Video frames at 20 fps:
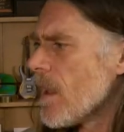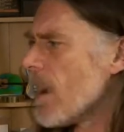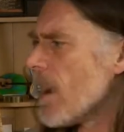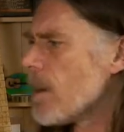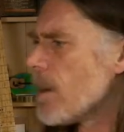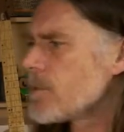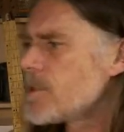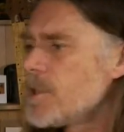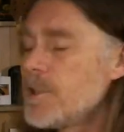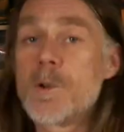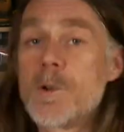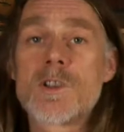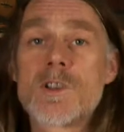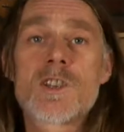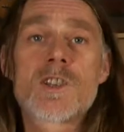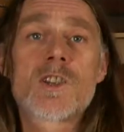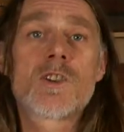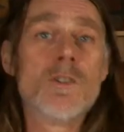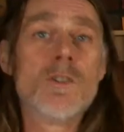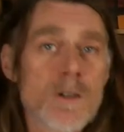how to do a
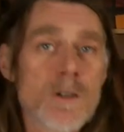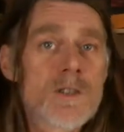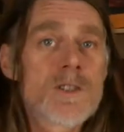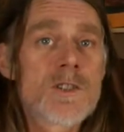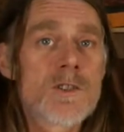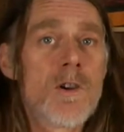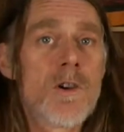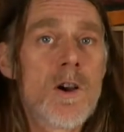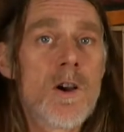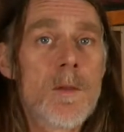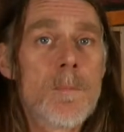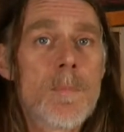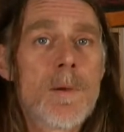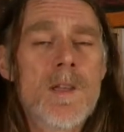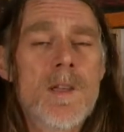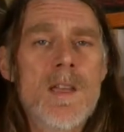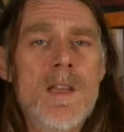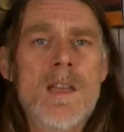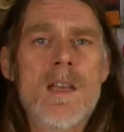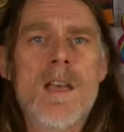skunk stripe.
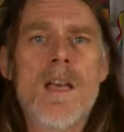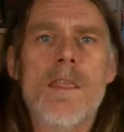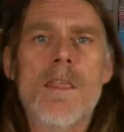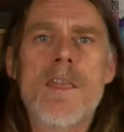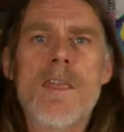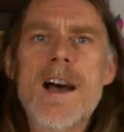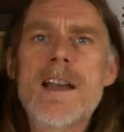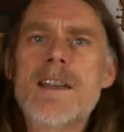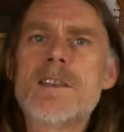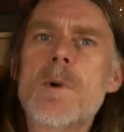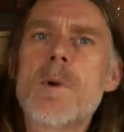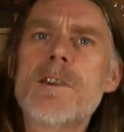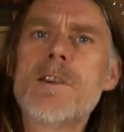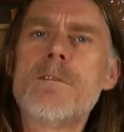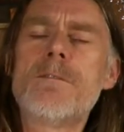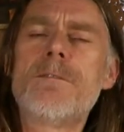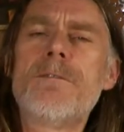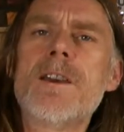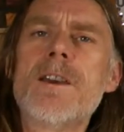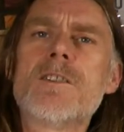That is when you
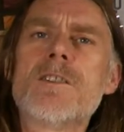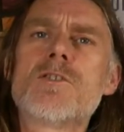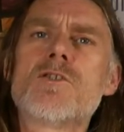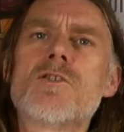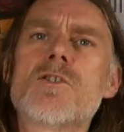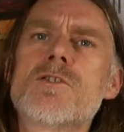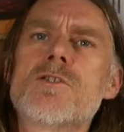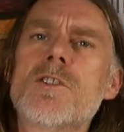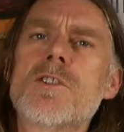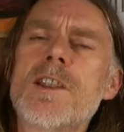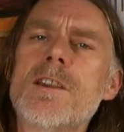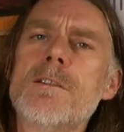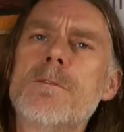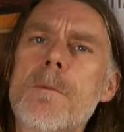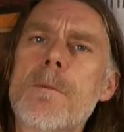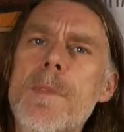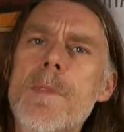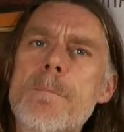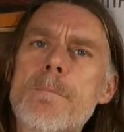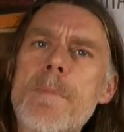fit a truss rod in
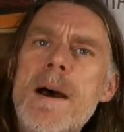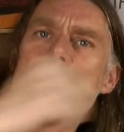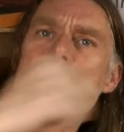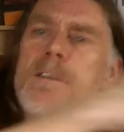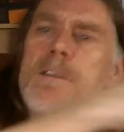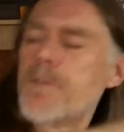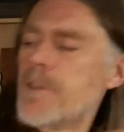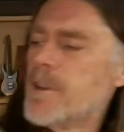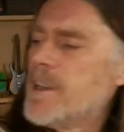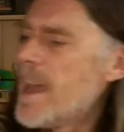from the back of the